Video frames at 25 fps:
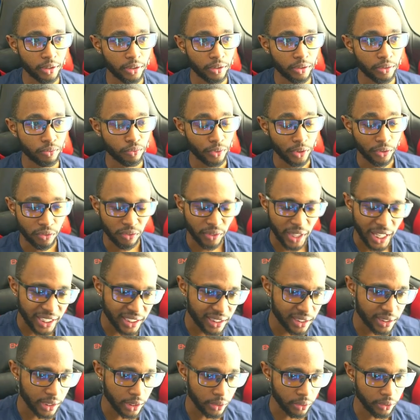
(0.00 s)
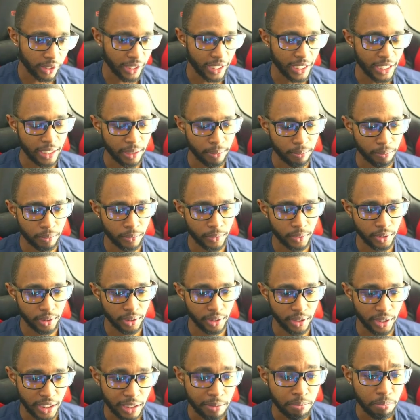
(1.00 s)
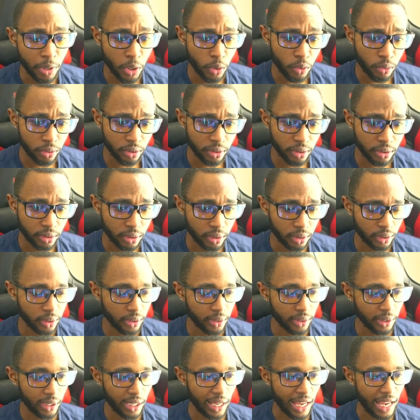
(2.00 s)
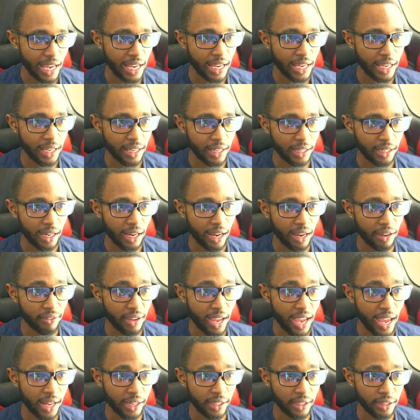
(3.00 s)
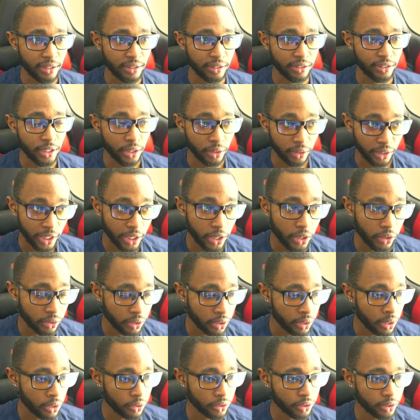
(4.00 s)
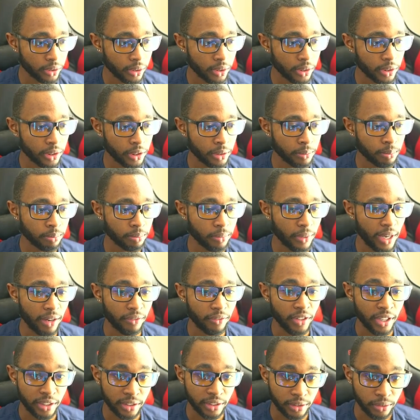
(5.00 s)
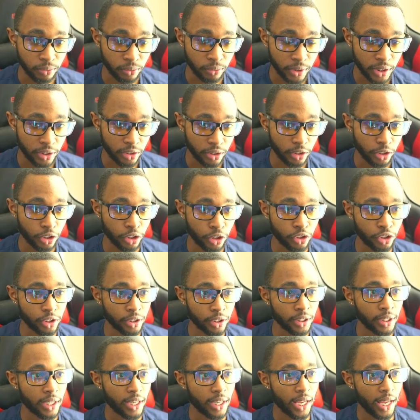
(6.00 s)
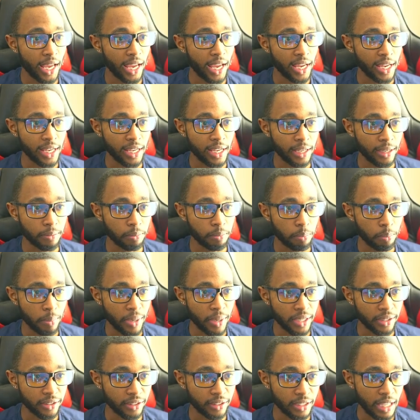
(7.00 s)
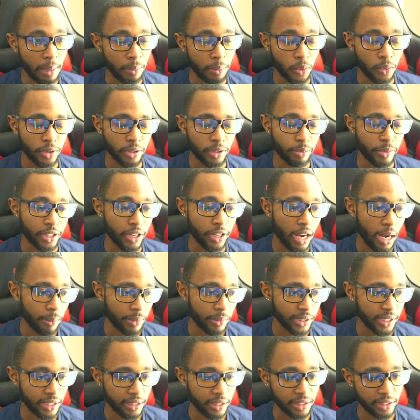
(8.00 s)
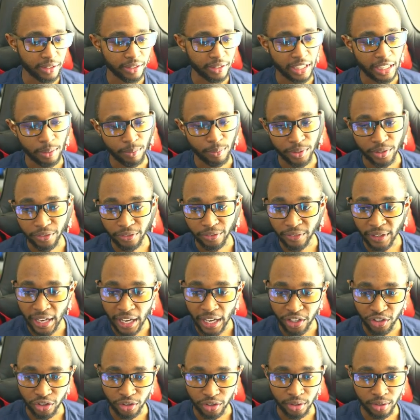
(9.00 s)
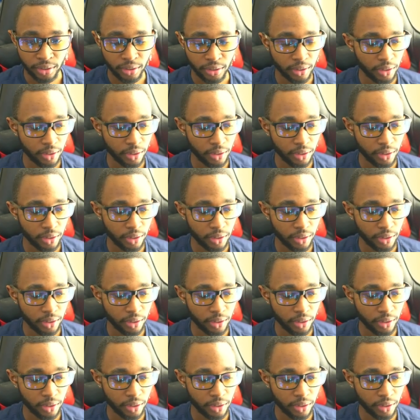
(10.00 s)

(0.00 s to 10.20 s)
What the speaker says: reflects their game the most, and I've added their character notes to them. I've done some research, and basically I'm going to be commentating this game in a fashion